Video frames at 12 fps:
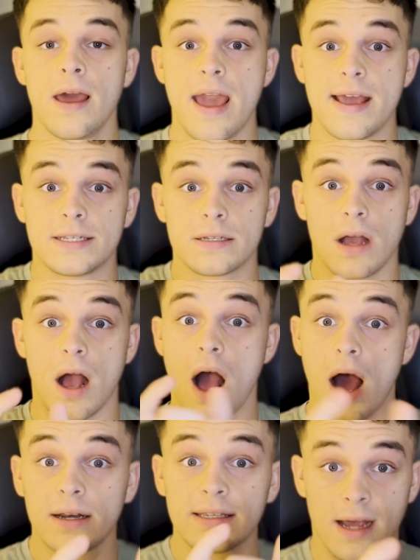is
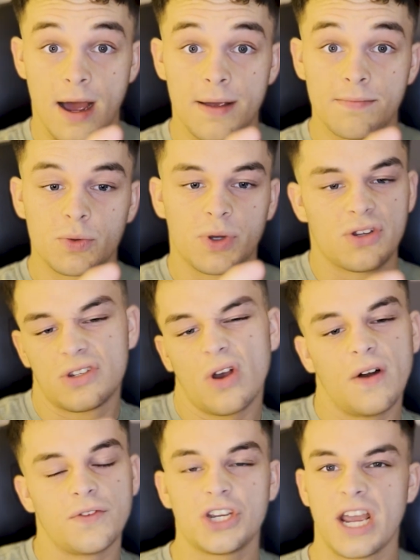hard times. We could
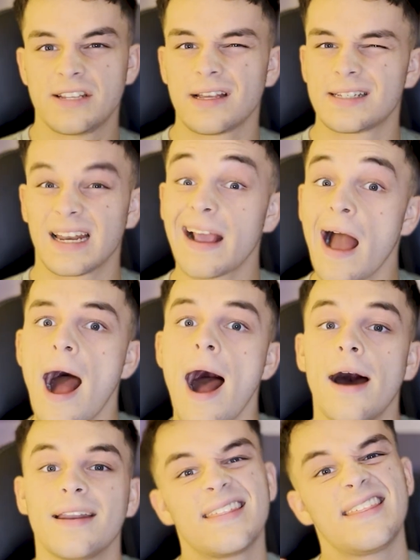sort of change that to like
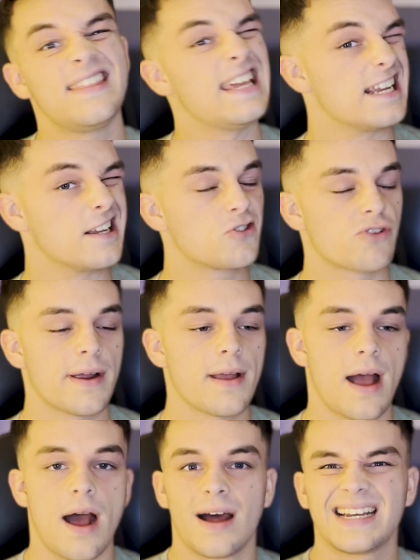hard things, right?
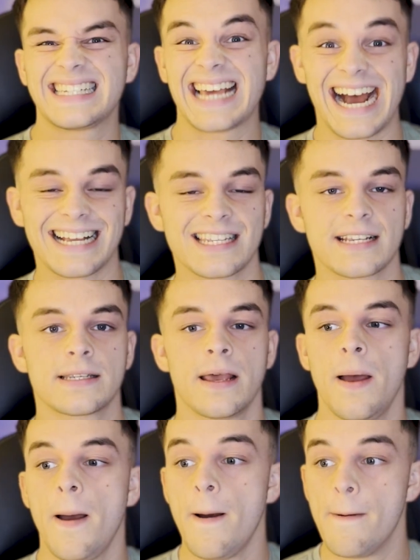Hard tasks
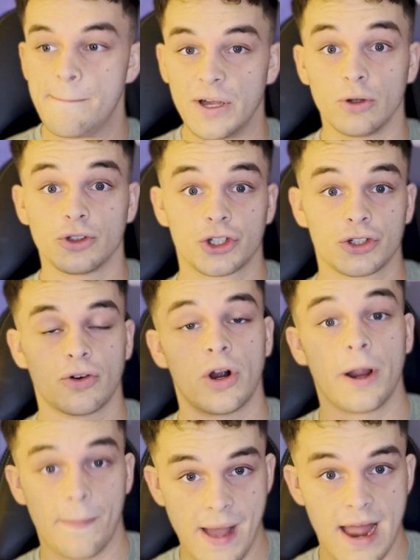build
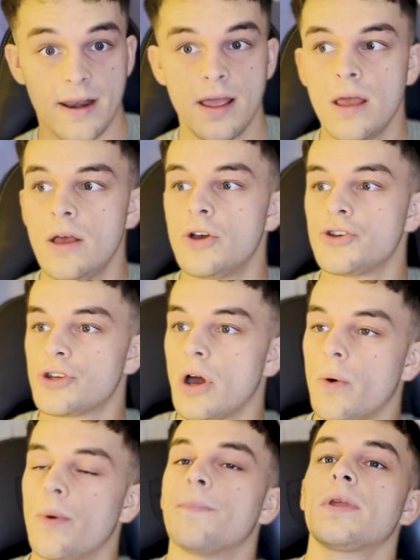stronger men.
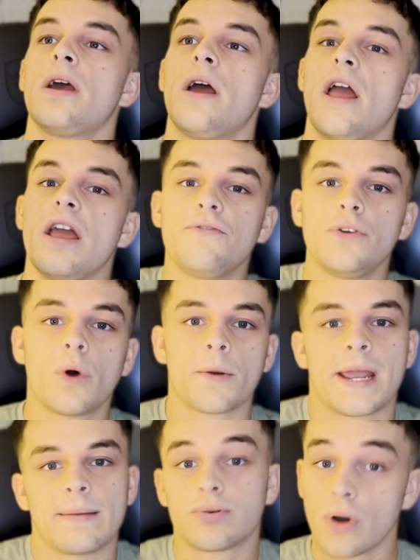So if you want to
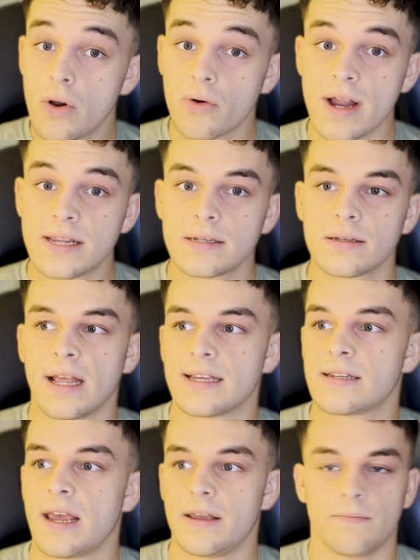make progress, let's
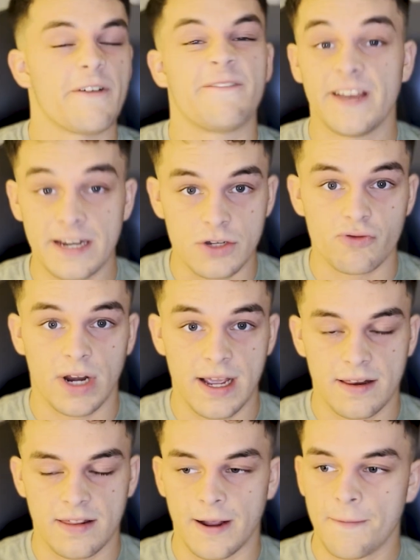say a fitness
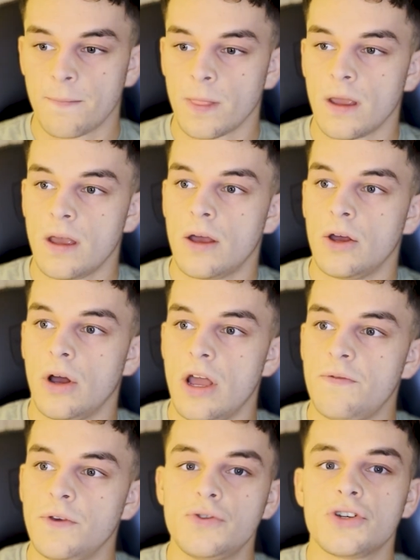related thing,
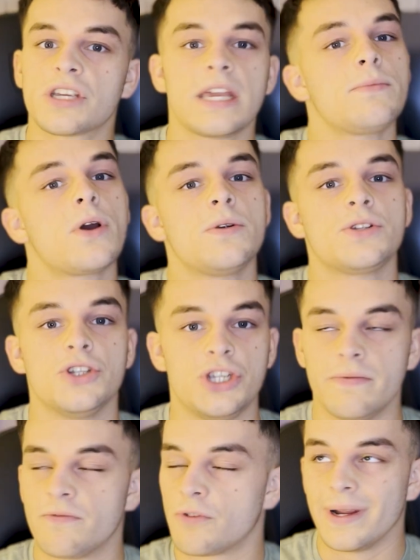if you just keep going to the
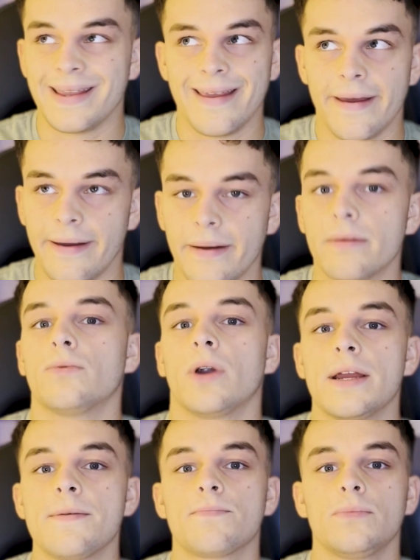gym year,
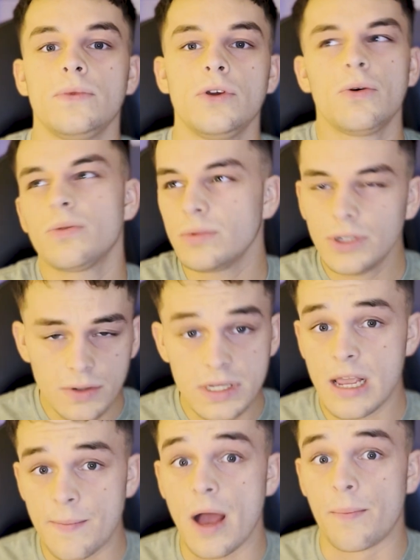right, you'll
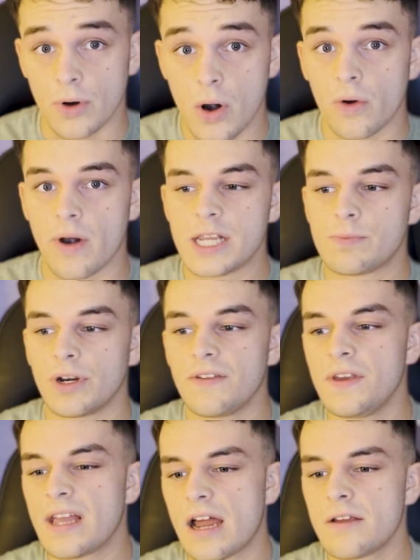see a bit of progress. But
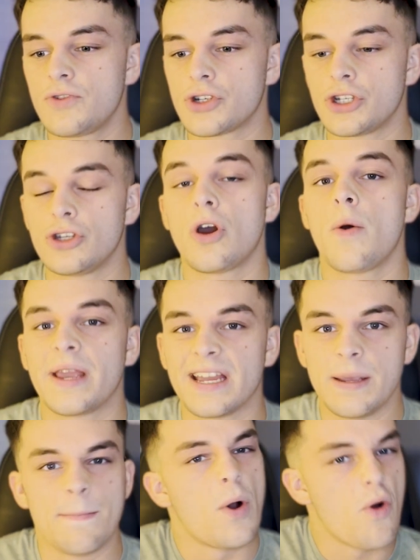if you're kind of just going
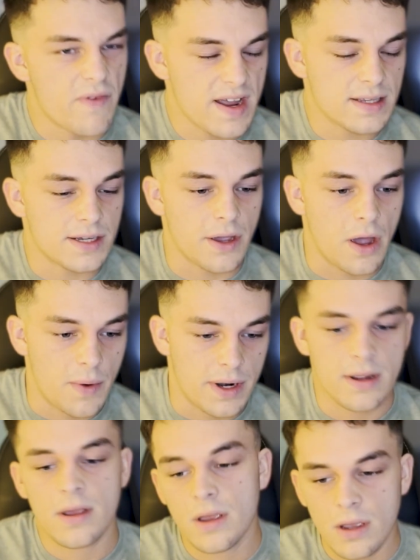and you're motivated to go,
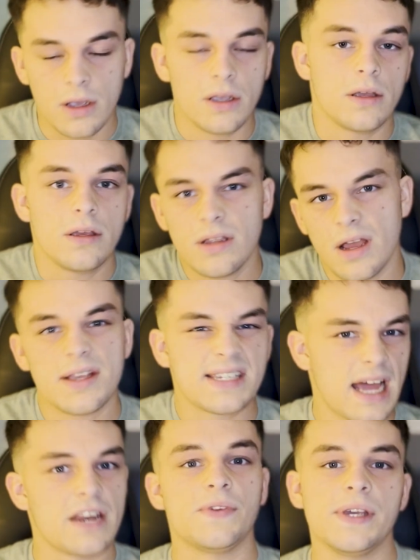and yeah, it's
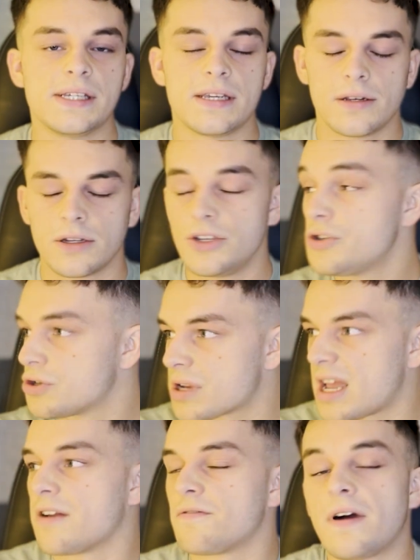kind of easy, you know, you just
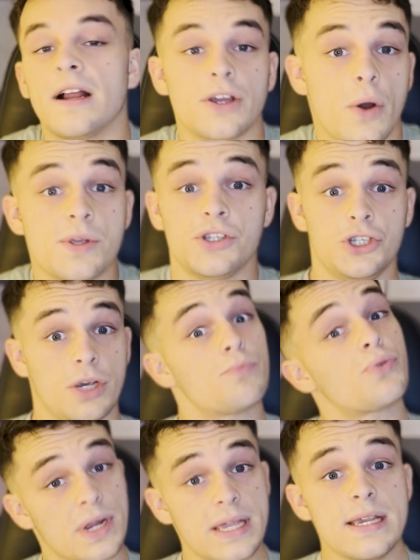kind of find going to the gym
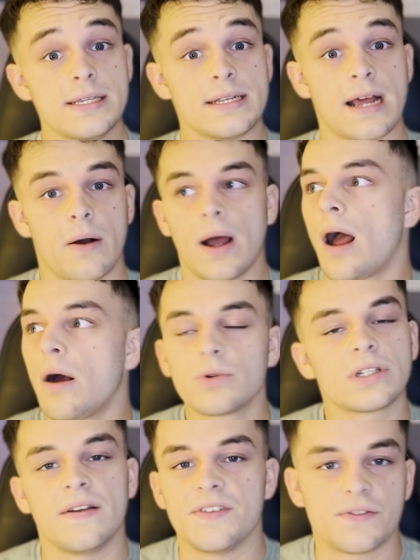pretty easy now. I was
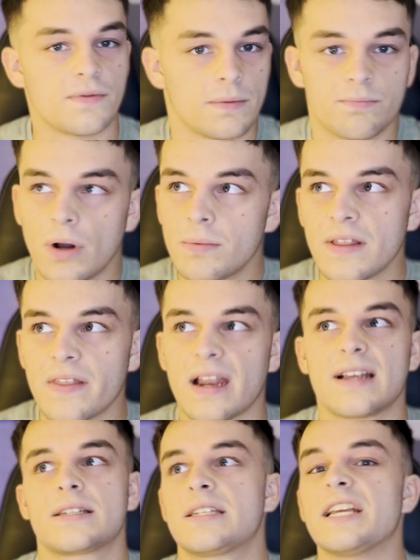like this for probably the
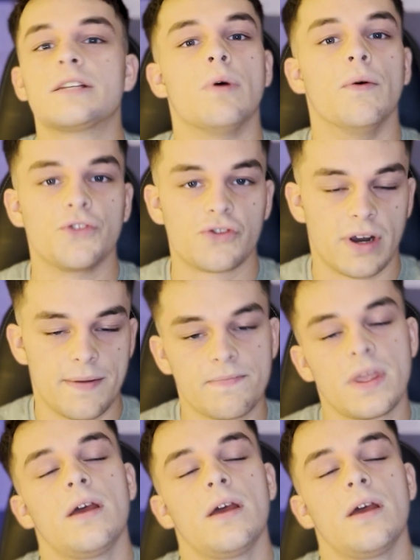last 6 months, right?